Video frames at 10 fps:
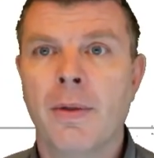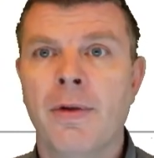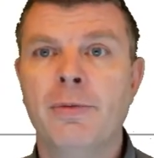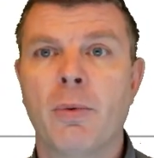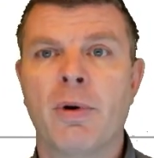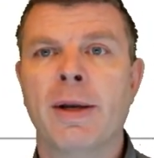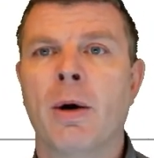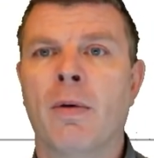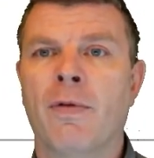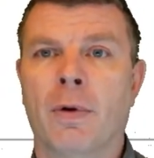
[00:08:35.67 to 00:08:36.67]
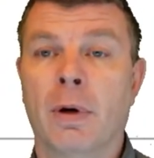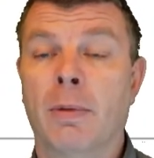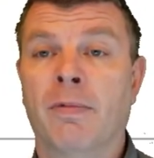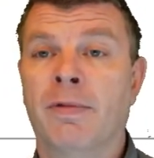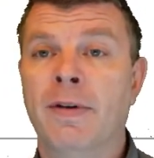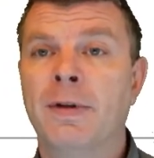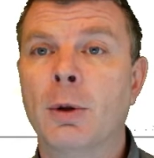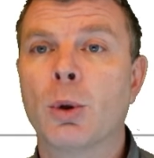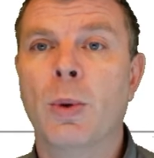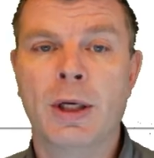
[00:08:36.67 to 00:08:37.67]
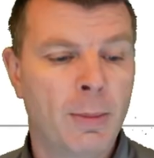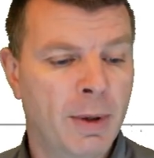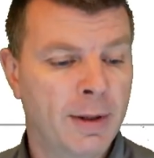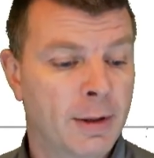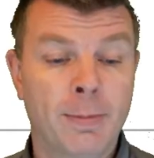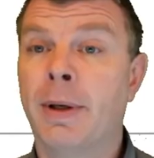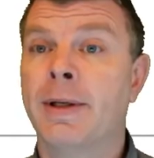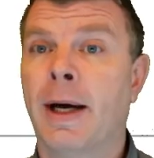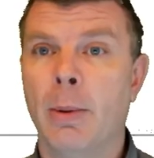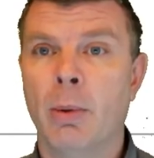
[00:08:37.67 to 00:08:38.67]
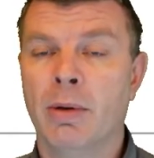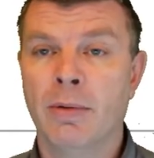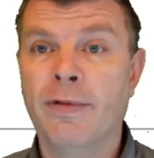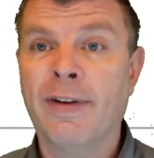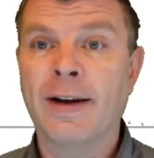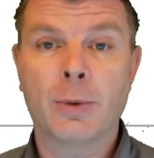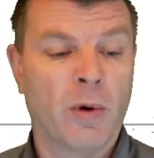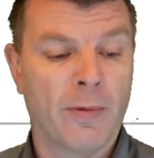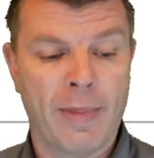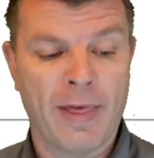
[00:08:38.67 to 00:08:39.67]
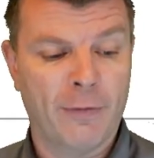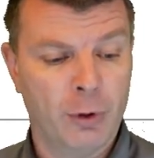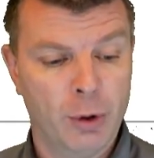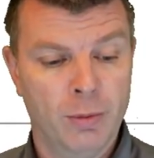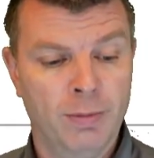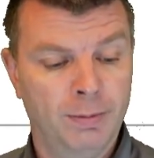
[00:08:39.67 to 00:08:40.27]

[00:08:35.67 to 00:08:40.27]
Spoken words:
This will run now for 15 to 20 minutes, but I will fast forward that for you.